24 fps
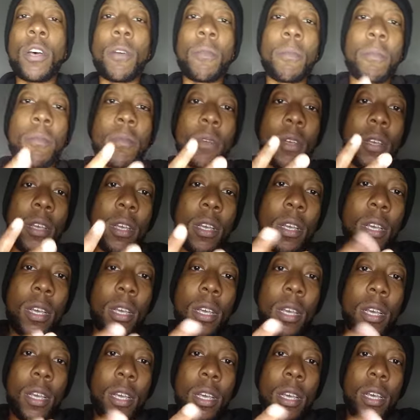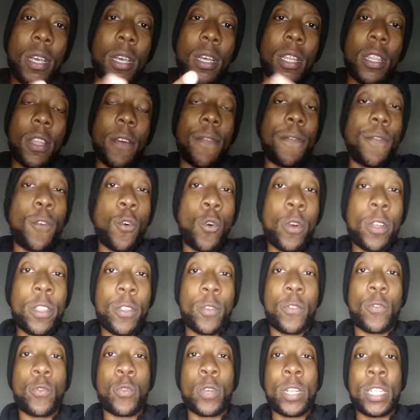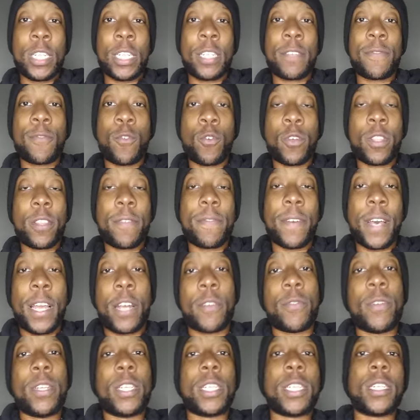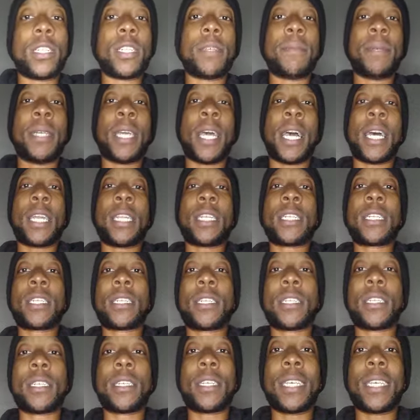so, the fourth reason, fourth and final reason, to be honest,